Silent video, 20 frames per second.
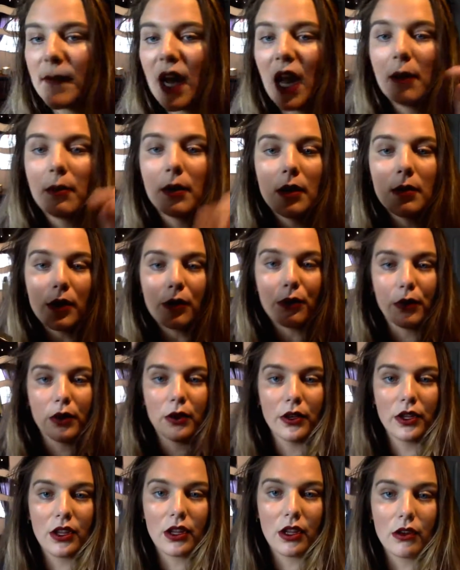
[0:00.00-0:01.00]
I'm gonna be real
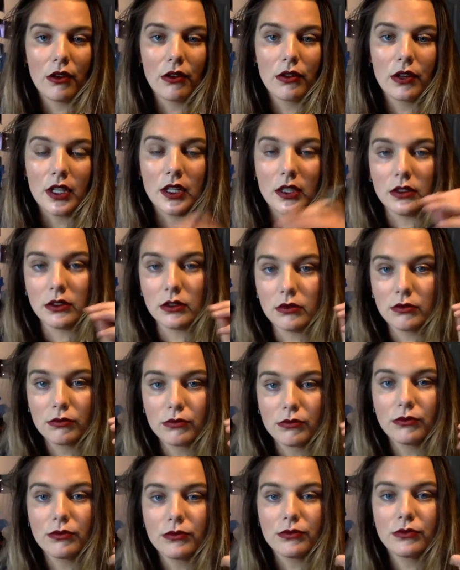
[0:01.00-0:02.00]
with you. In
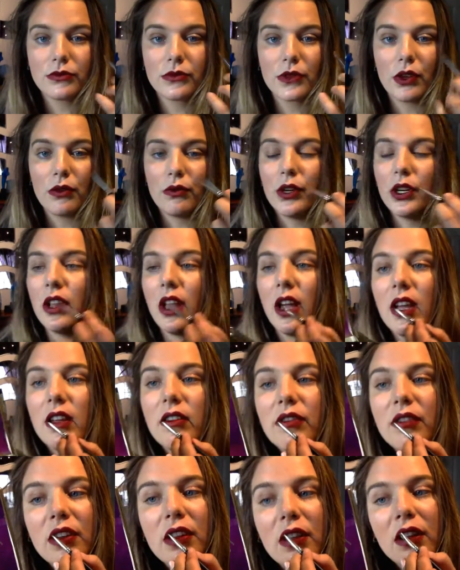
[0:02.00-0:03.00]
real
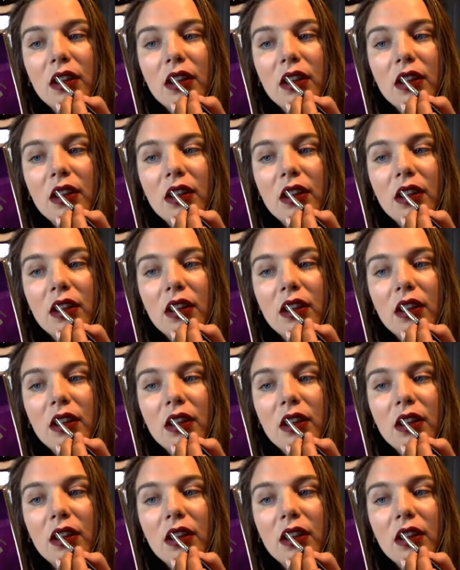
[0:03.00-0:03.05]
life,